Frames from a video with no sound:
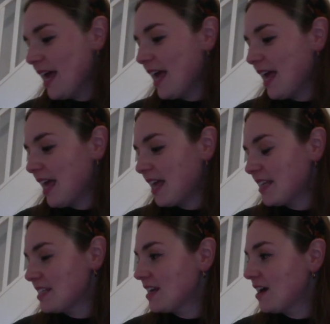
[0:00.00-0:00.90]

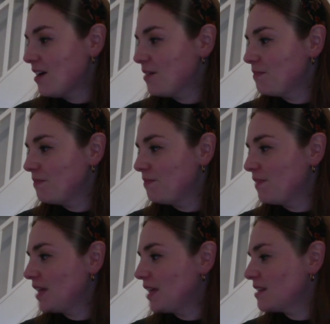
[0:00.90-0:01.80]
and
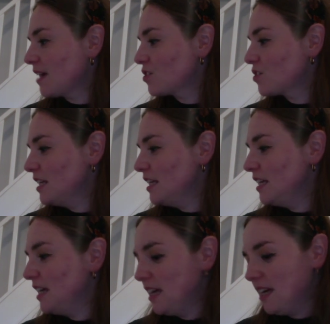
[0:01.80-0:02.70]
it's
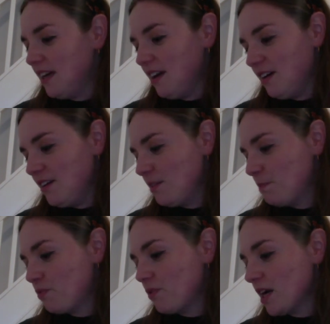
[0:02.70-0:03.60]
actually the
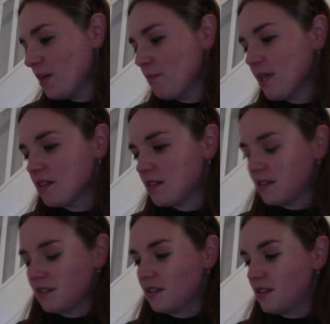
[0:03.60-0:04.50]
Prime
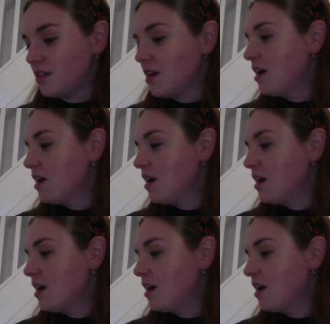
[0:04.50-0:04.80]
Minister's